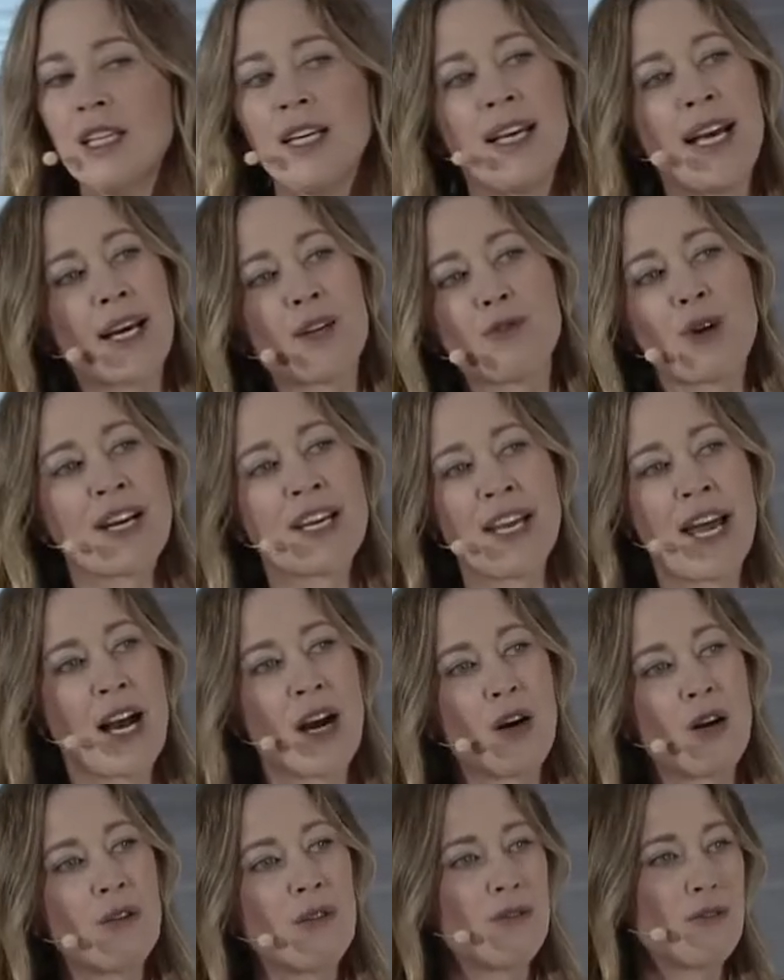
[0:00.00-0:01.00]
And right
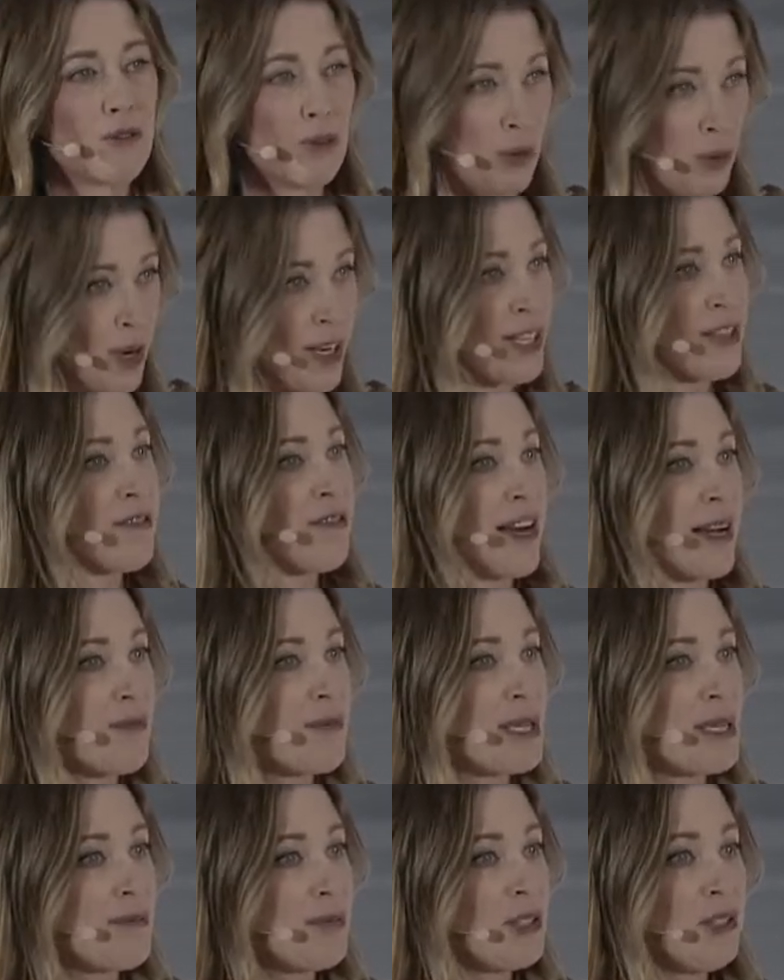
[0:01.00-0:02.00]
now, for 1 in 5
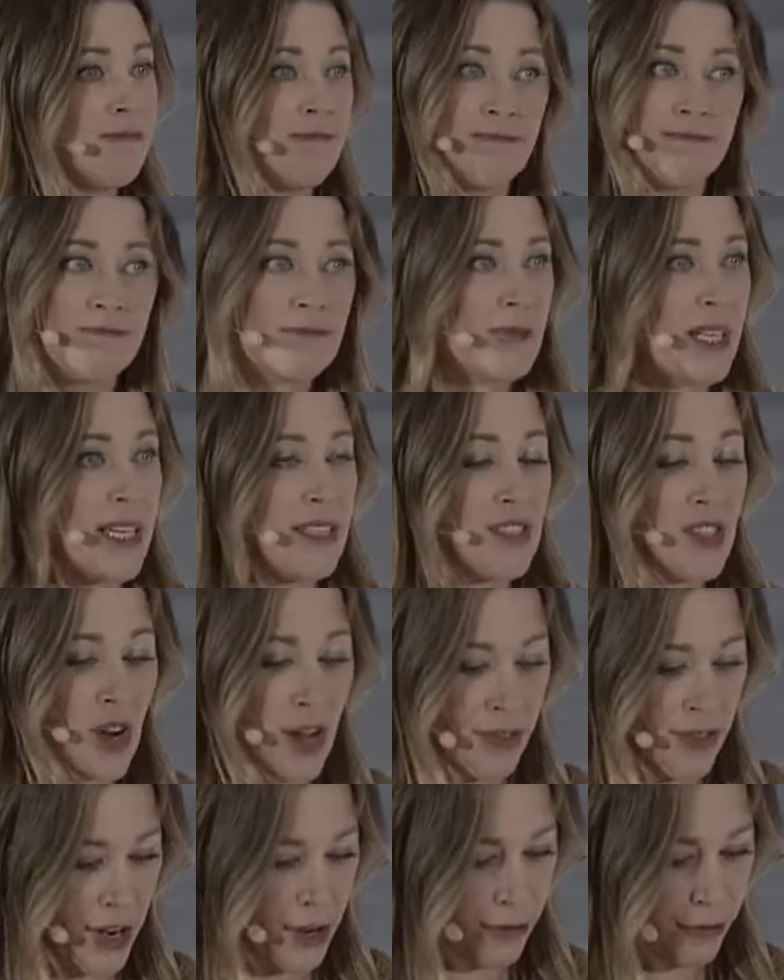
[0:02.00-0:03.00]
people, it's
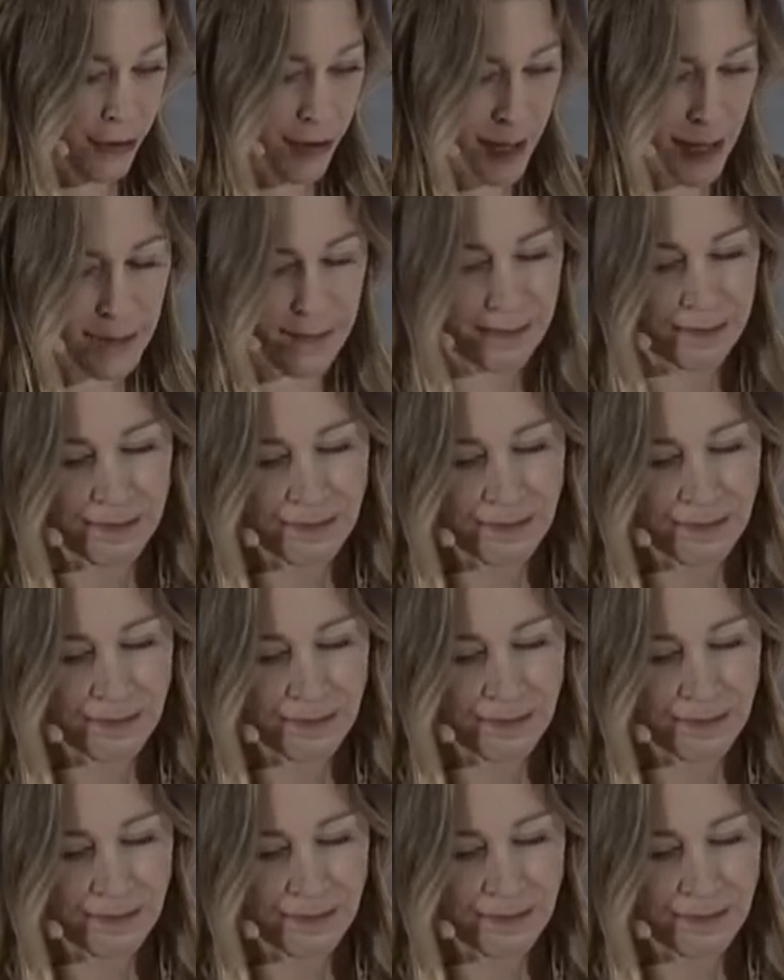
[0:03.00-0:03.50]
not there for them.